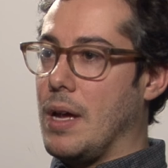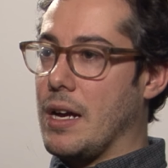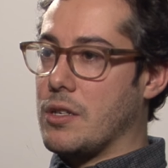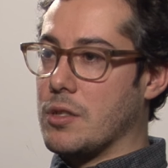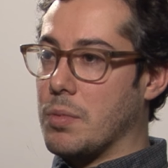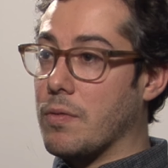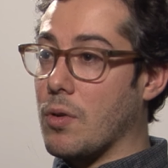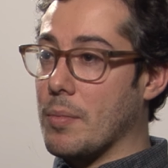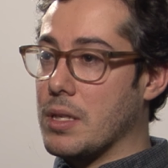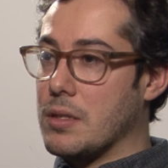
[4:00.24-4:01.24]
actor's
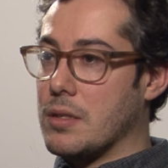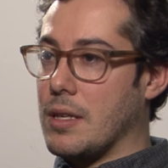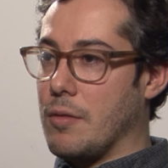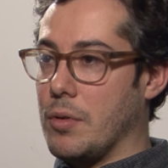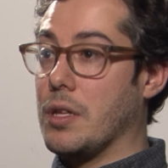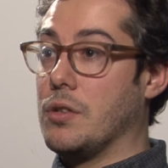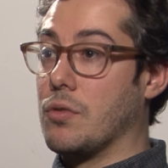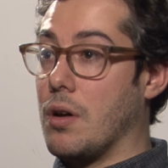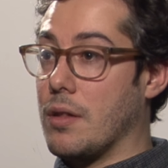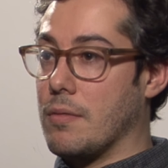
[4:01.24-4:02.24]
performance and really
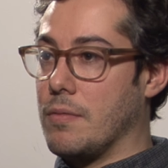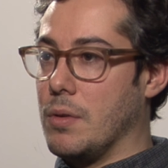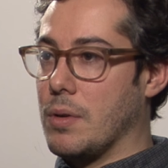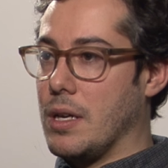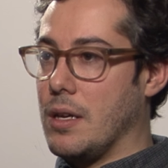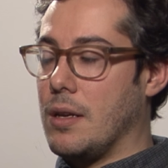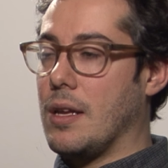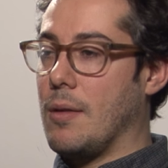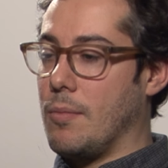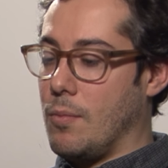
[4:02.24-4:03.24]
draw the viewer
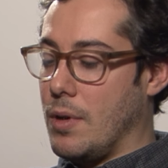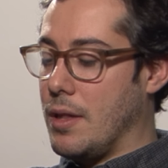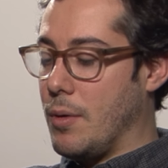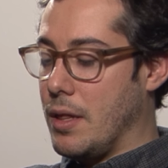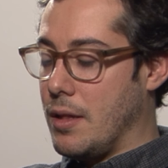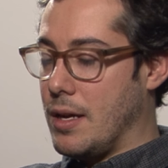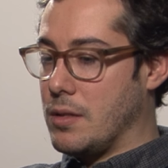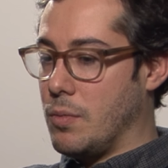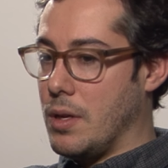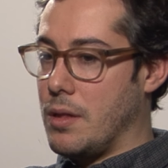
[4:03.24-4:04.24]
in, and whether
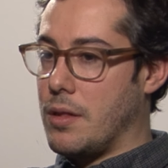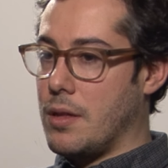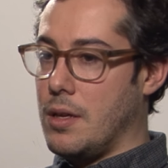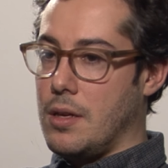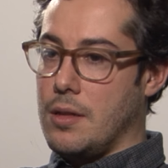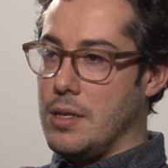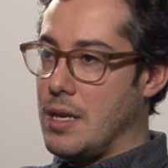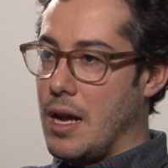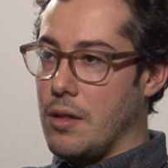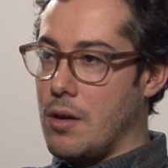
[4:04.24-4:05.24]
that's with the
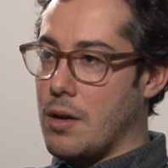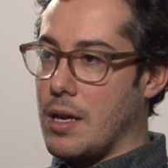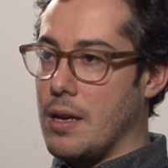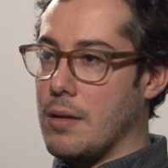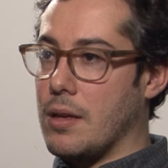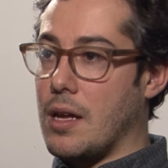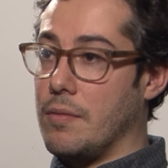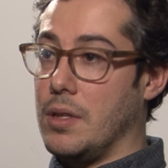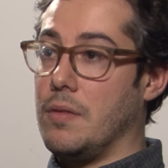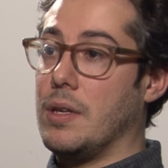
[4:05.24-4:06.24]
dialogue and kind
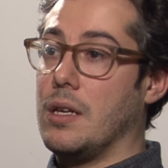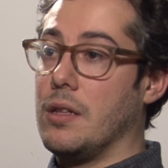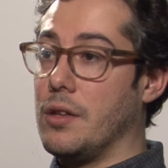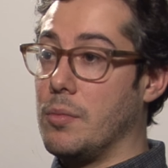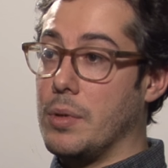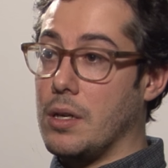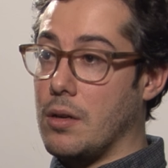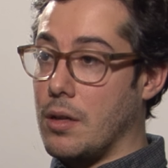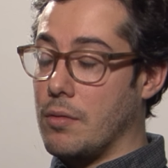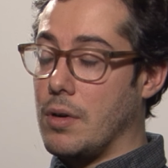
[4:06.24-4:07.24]
of leaving it a little bit
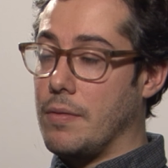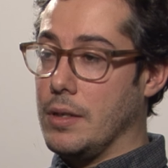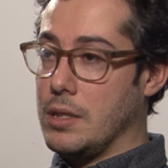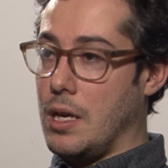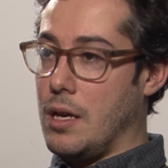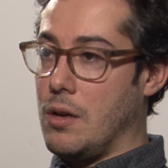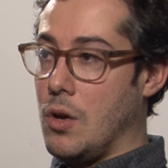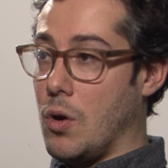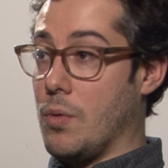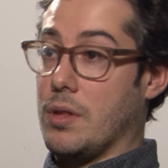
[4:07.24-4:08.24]
on the rougher side,
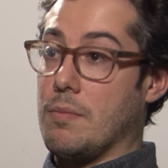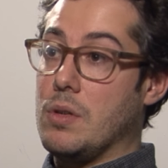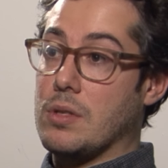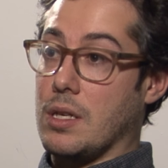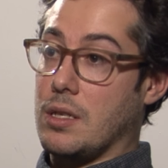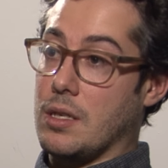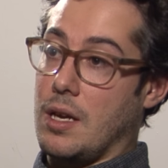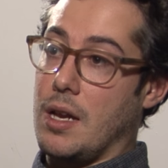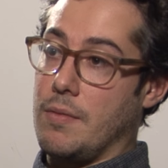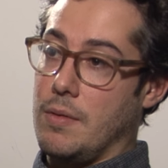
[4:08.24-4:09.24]
or with the music to
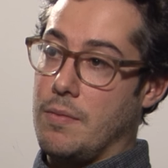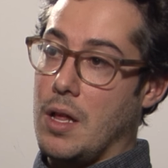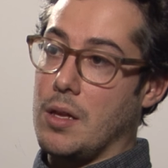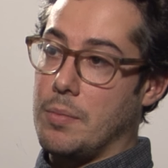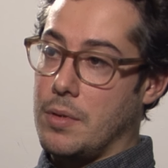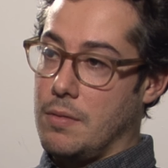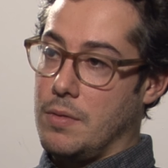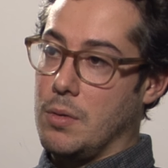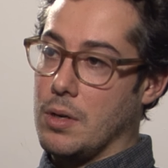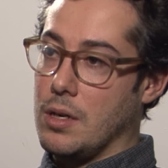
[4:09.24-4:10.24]
kind of envelop the
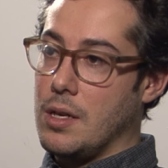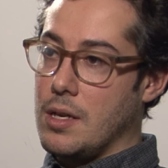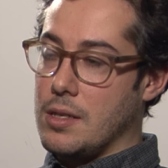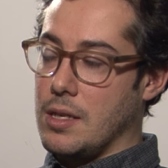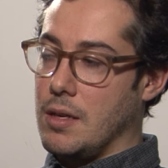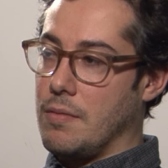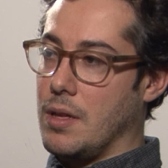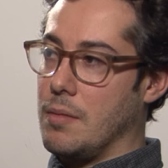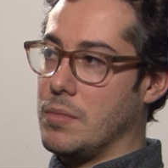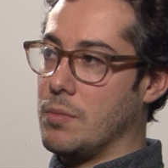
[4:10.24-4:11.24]
viewer to give
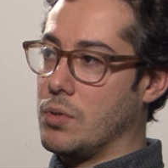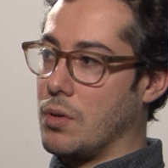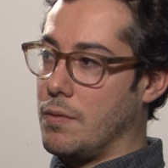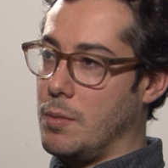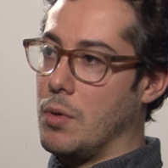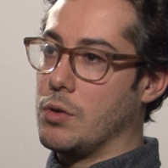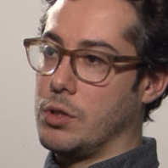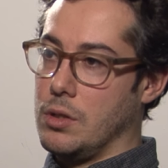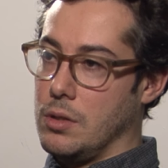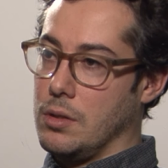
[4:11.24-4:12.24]
them some sort of
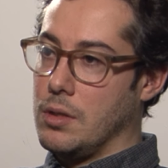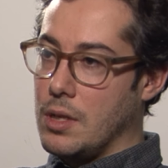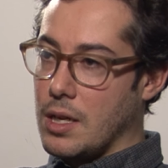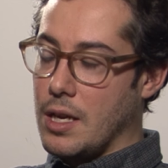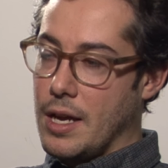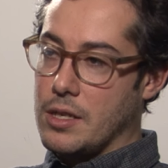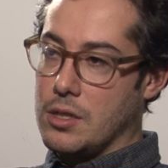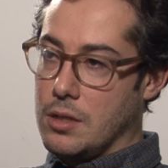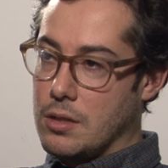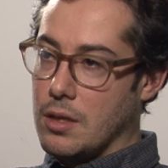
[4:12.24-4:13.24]
emotional
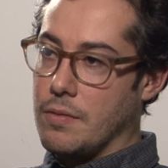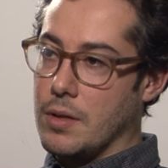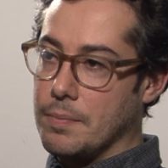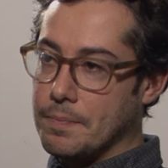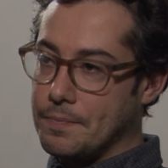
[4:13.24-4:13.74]
connection to the film.